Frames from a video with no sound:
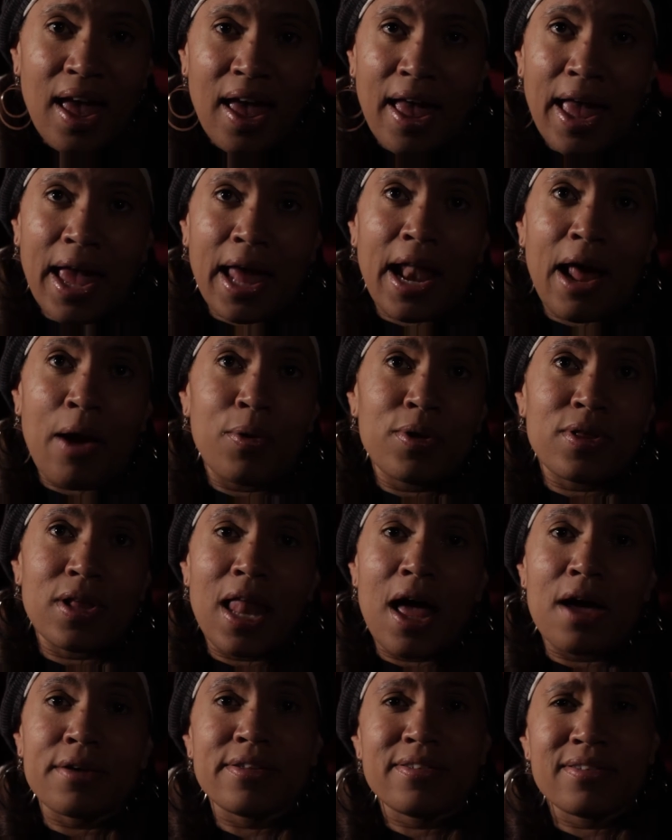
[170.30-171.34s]
and I was
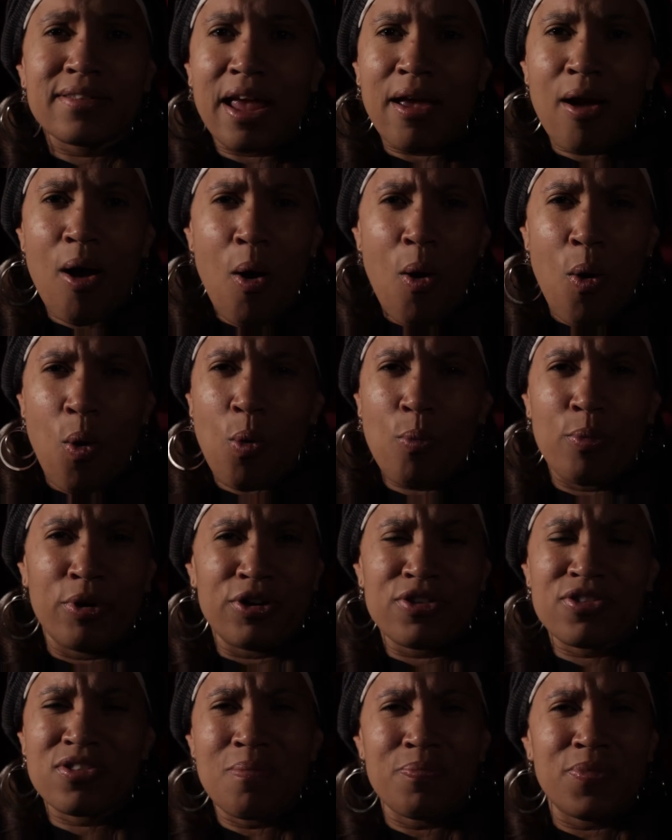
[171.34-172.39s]
allowed to stay home
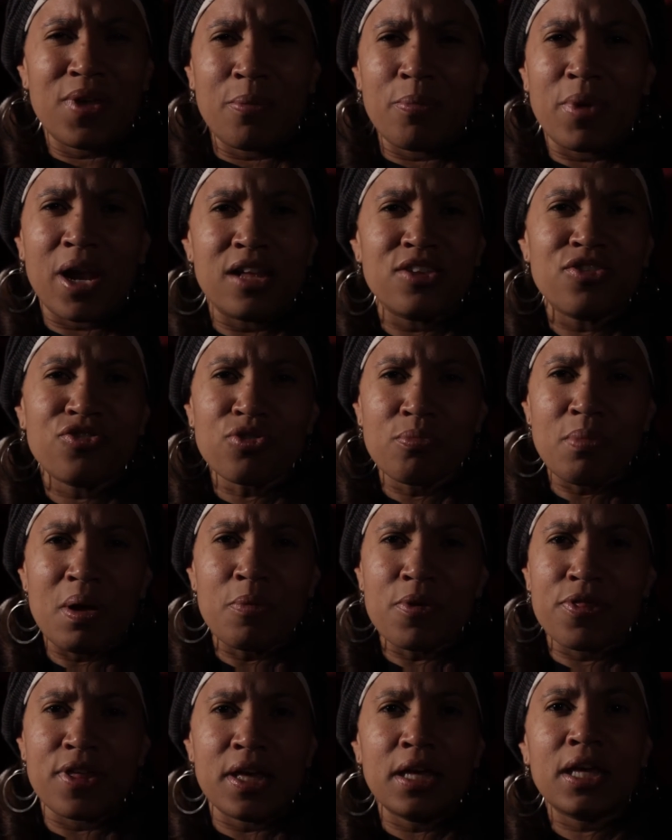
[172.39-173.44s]
or something. But I just
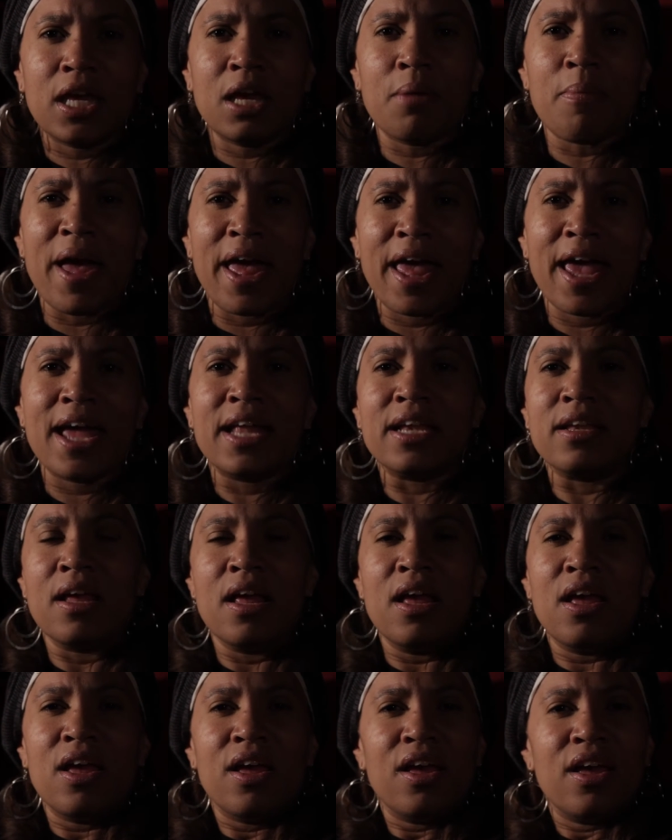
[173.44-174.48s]
remember thinking in my head,
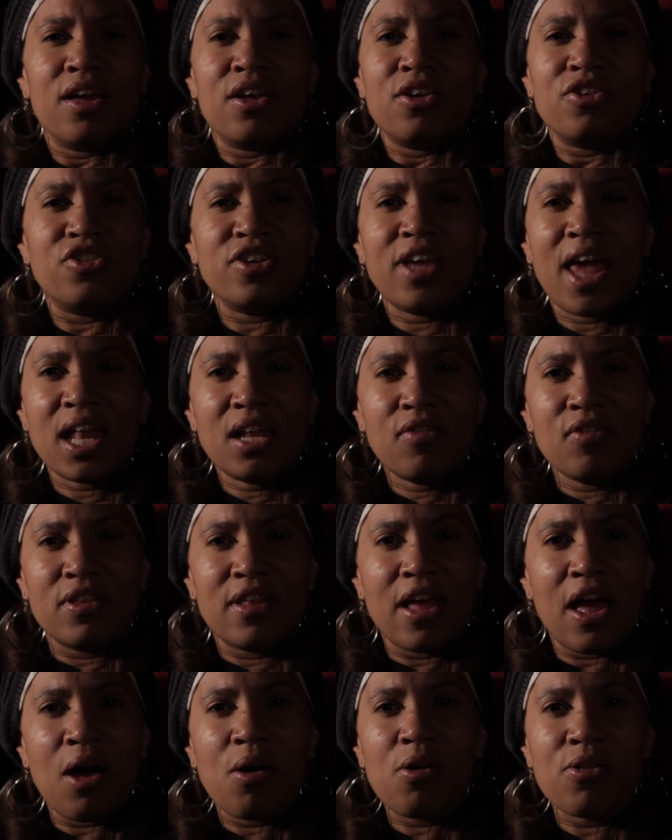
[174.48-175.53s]
she can't even
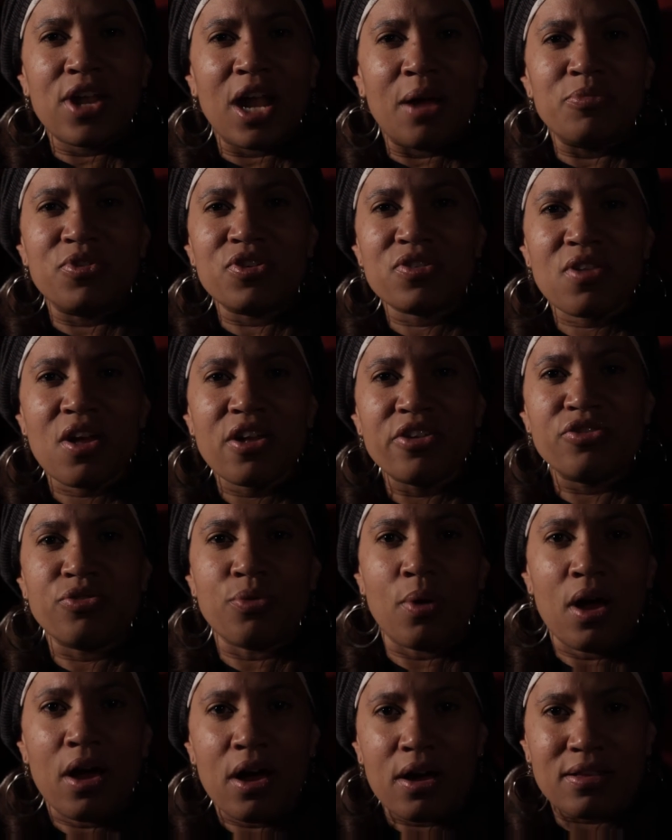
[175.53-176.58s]
tell that I'm just on
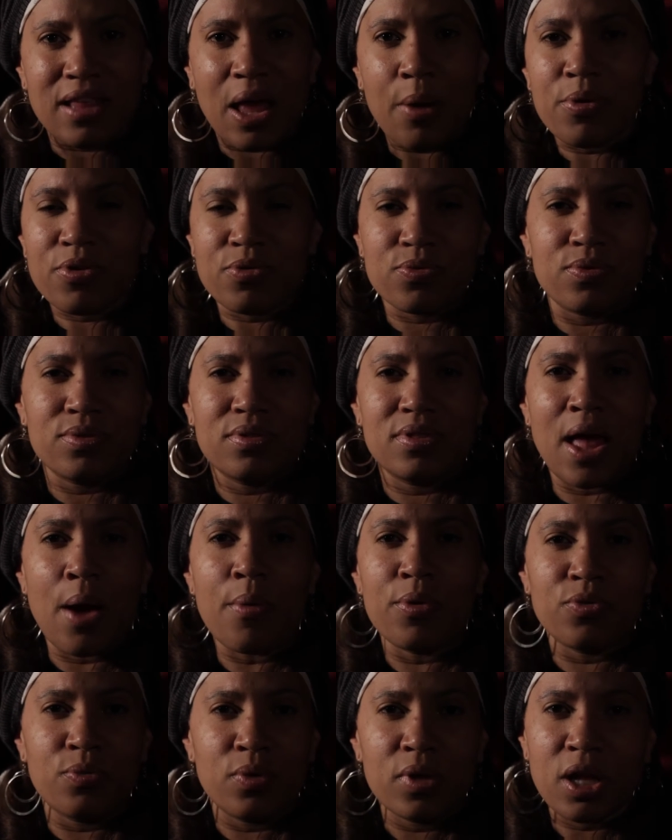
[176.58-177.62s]
drugs. I was
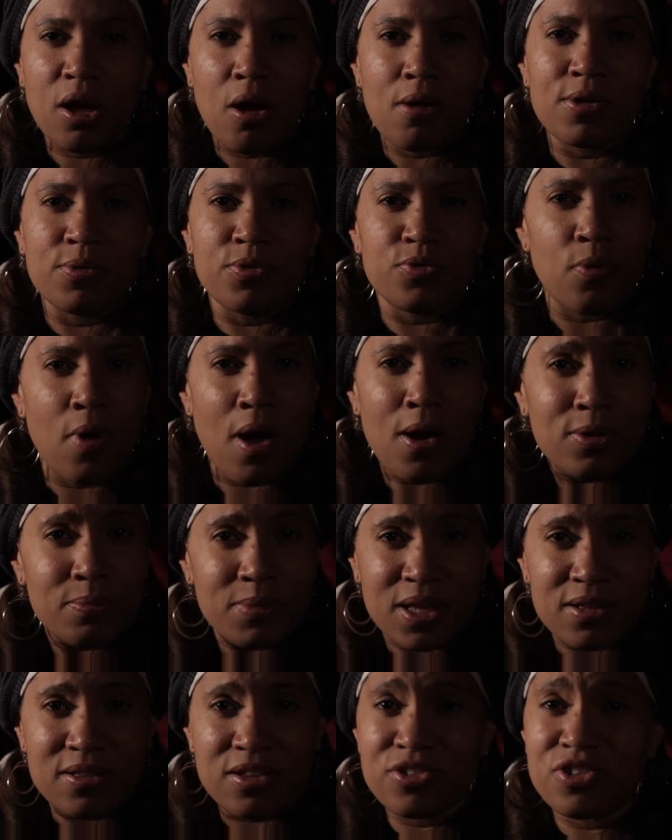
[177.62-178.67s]
that was really all that was wrong with
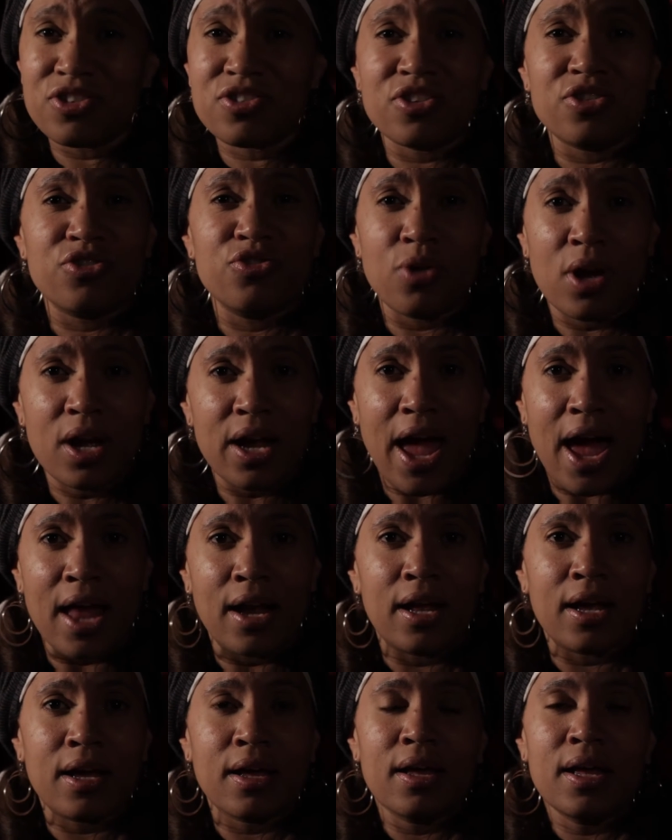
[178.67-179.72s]
me. I was just a drug
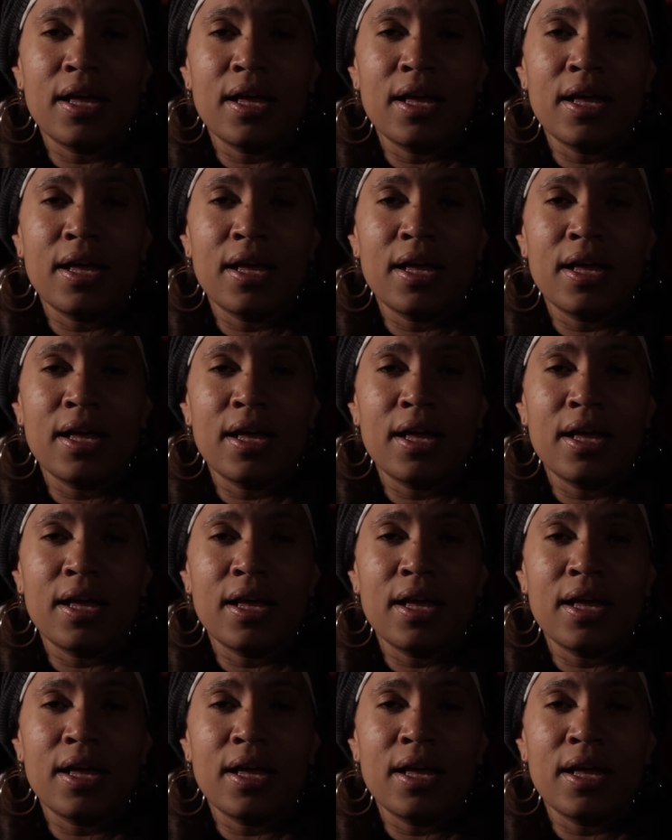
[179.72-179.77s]
addict.